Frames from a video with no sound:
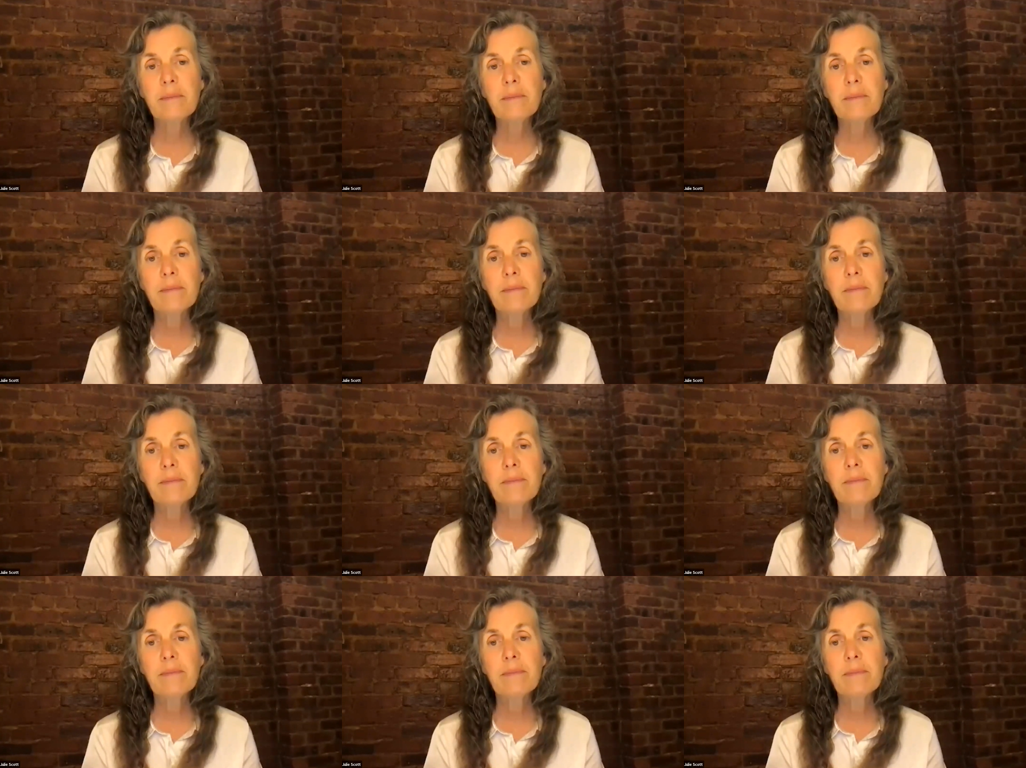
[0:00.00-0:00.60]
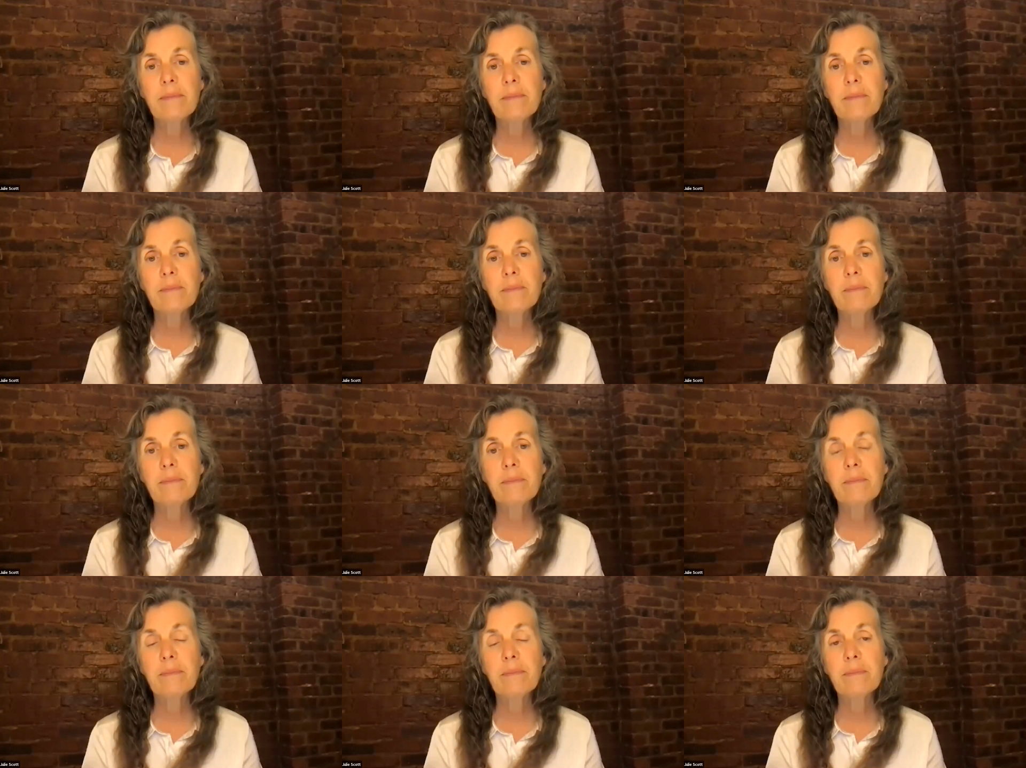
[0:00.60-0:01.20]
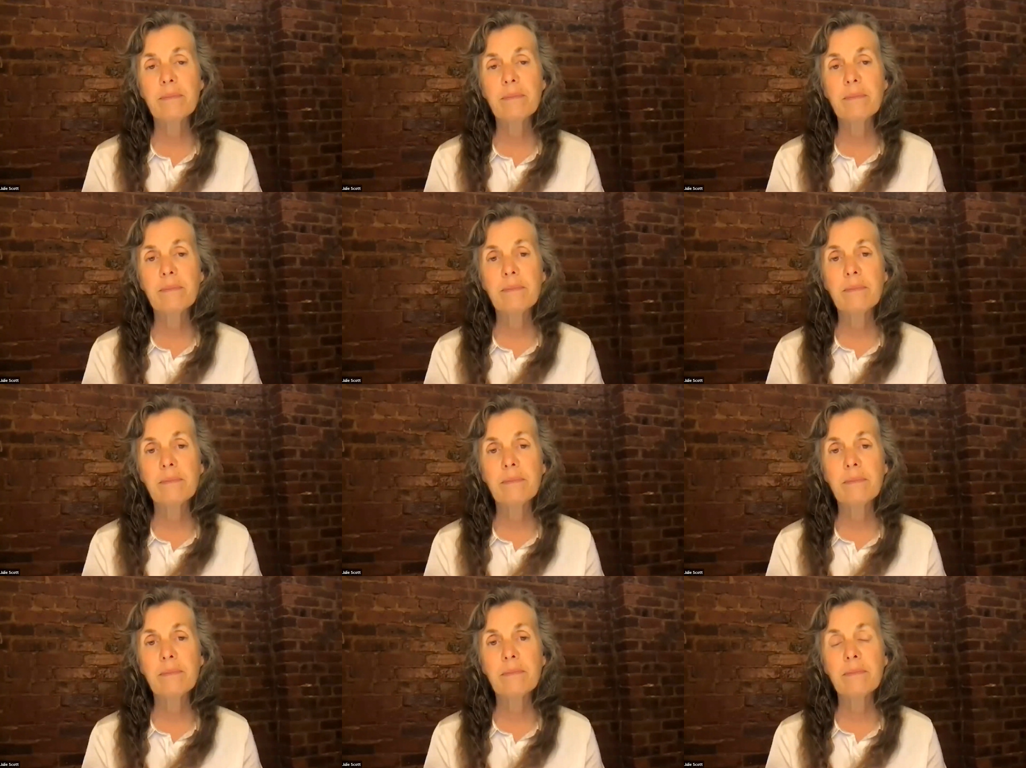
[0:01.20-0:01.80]

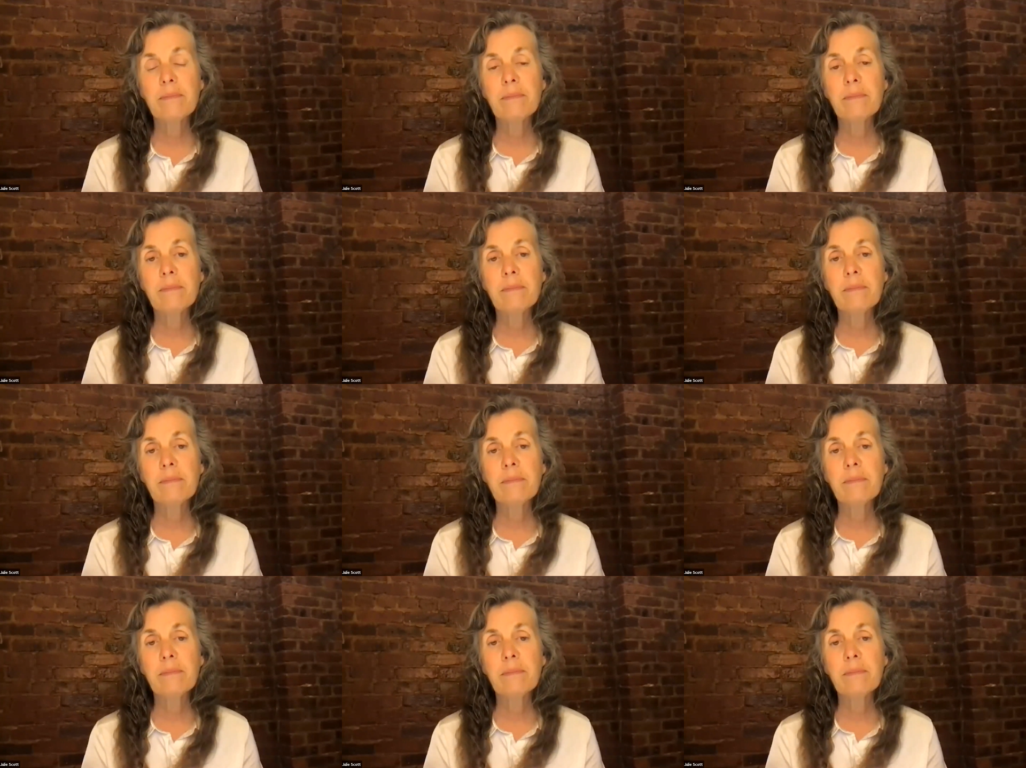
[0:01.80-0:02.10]
[no speech]